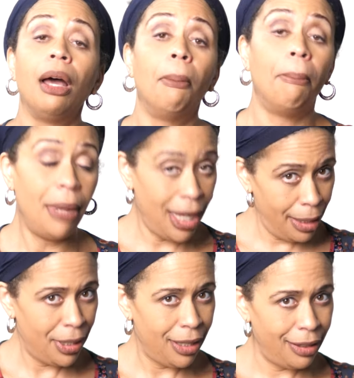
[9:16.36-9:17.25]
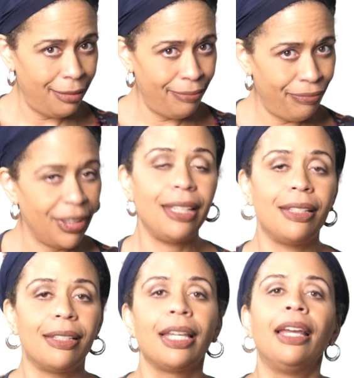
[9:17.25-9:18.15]
My opinion
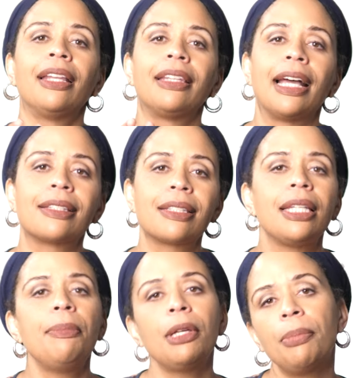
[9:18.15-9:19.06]
is that sleeping